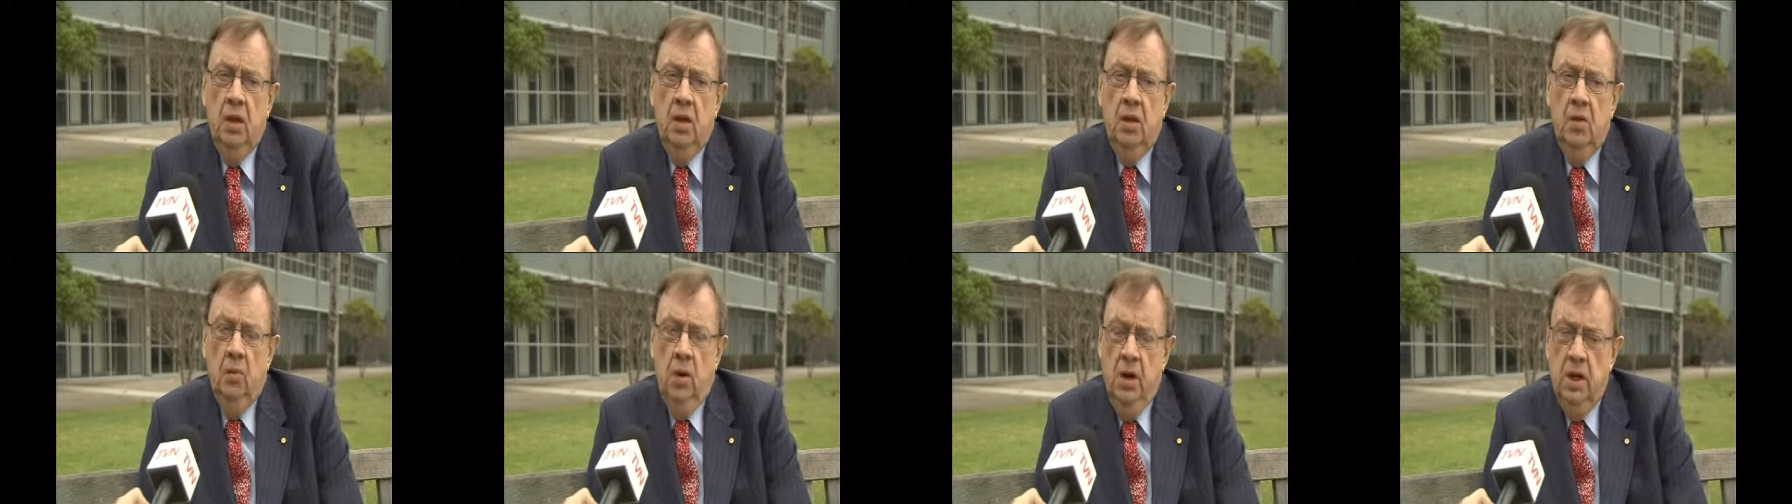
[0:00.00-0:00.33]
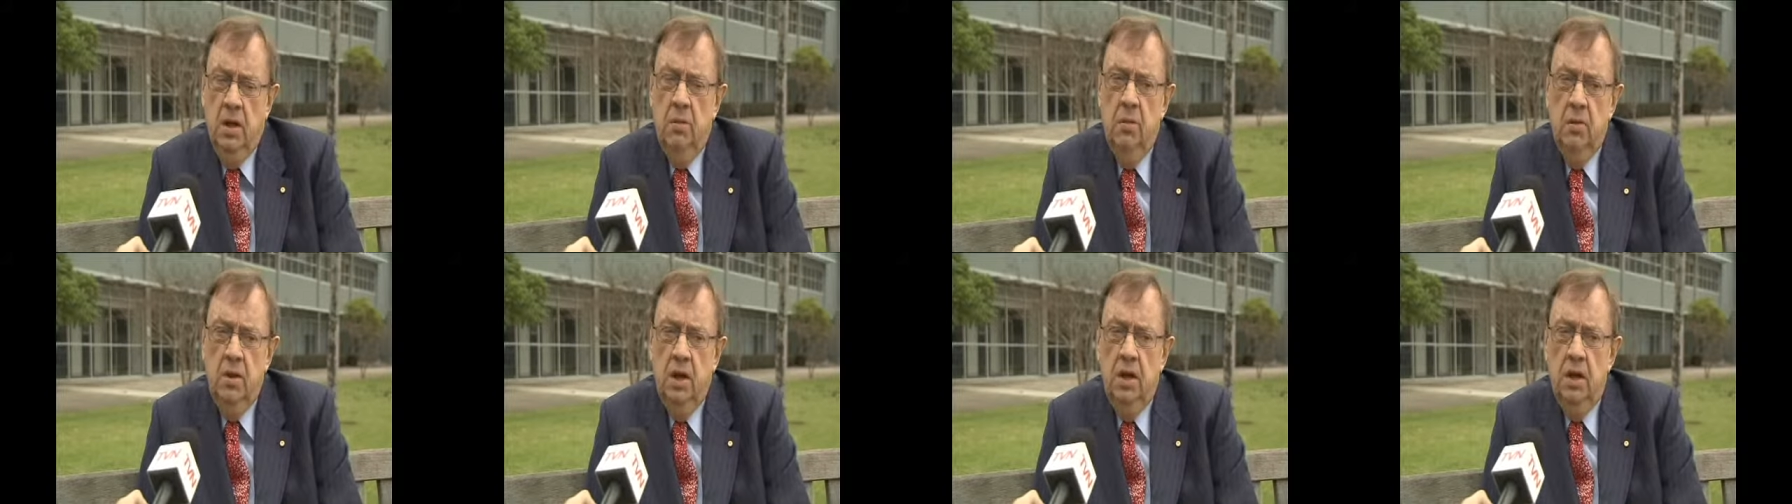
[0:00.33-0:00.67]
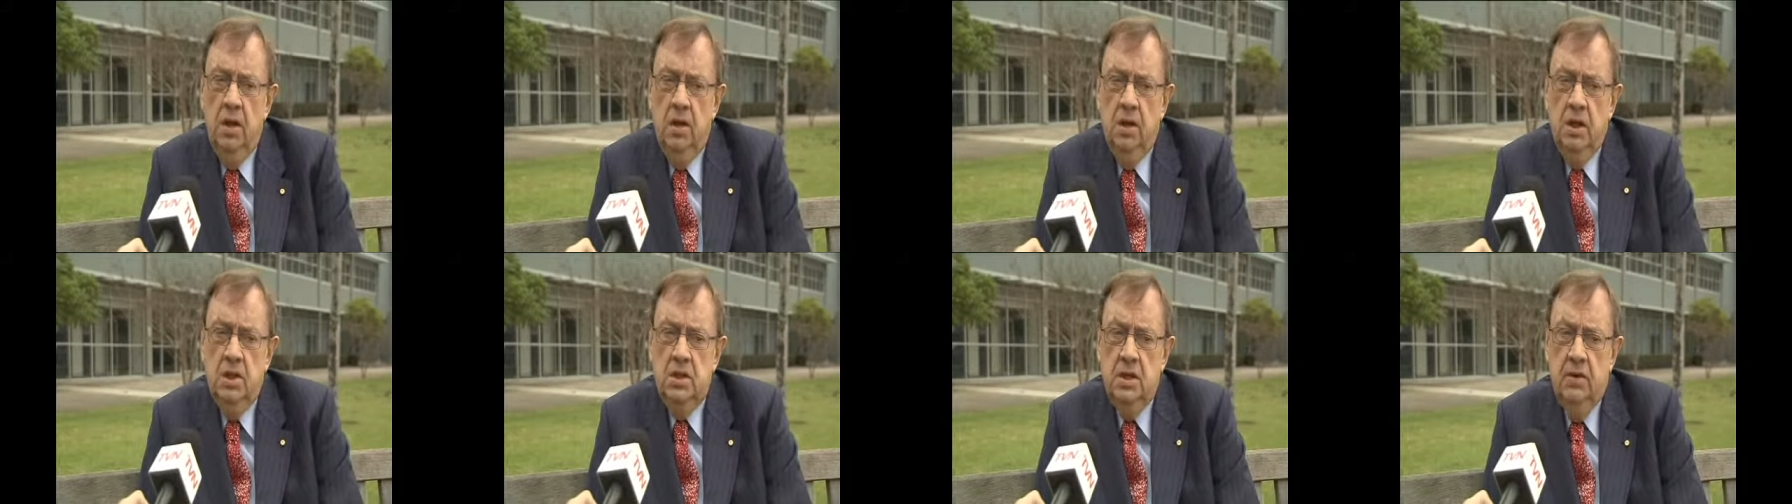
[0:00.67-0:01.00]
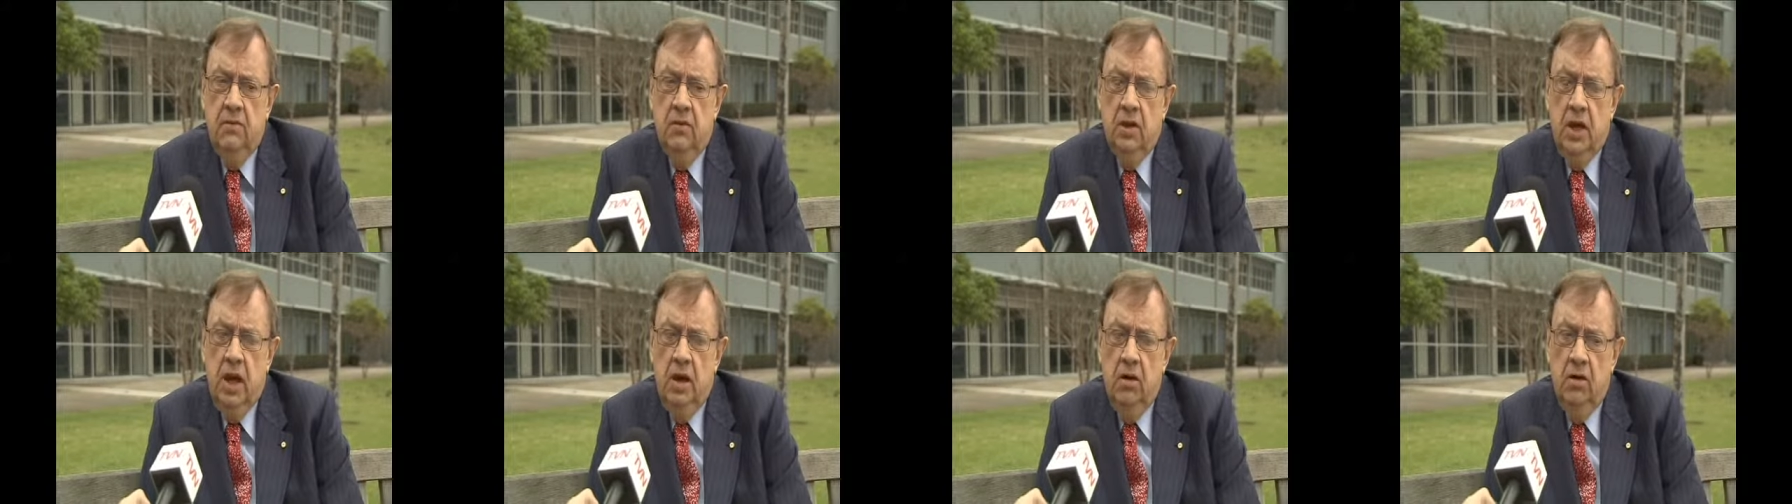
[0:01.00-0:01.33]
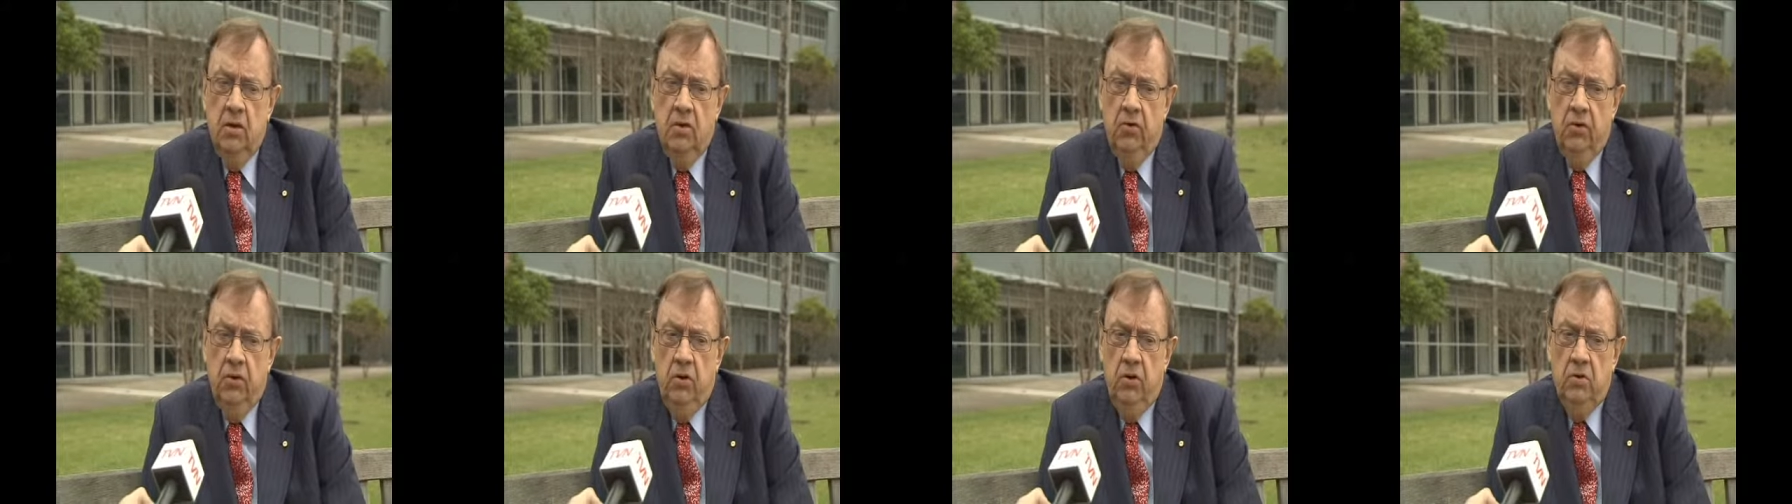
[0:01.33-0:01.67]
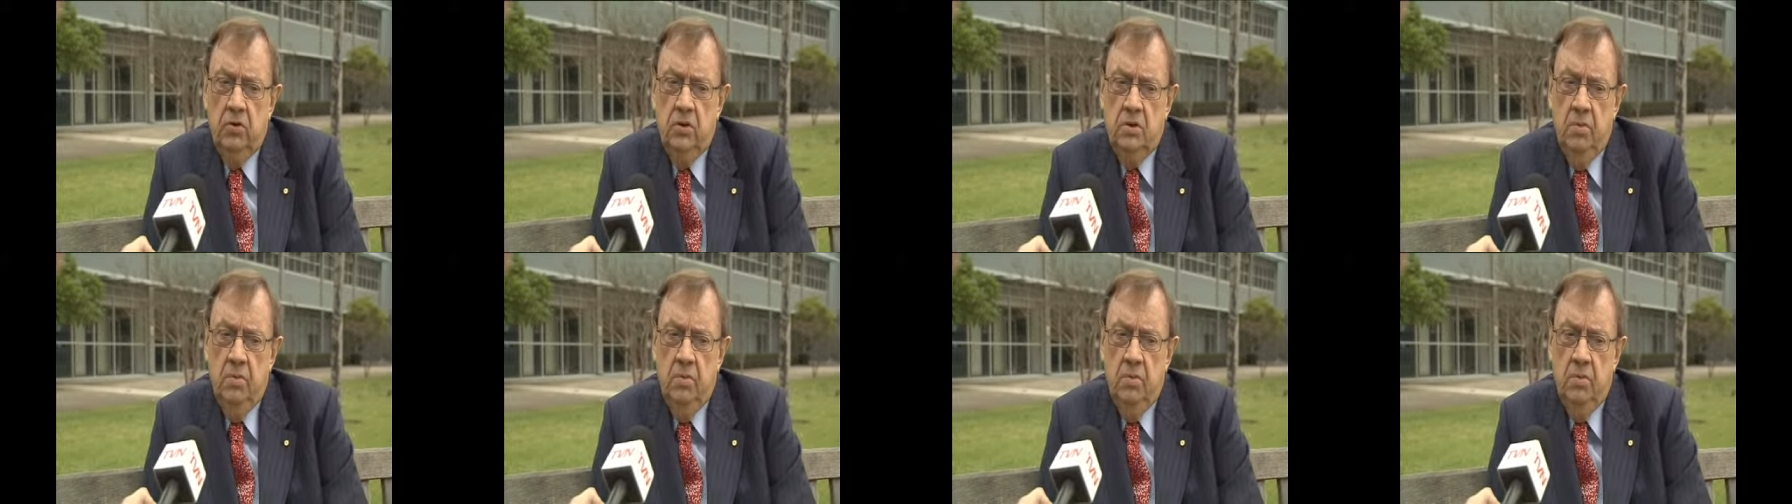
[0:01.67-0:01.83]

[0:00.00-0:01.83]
The one commitment I don't think he's ever carried through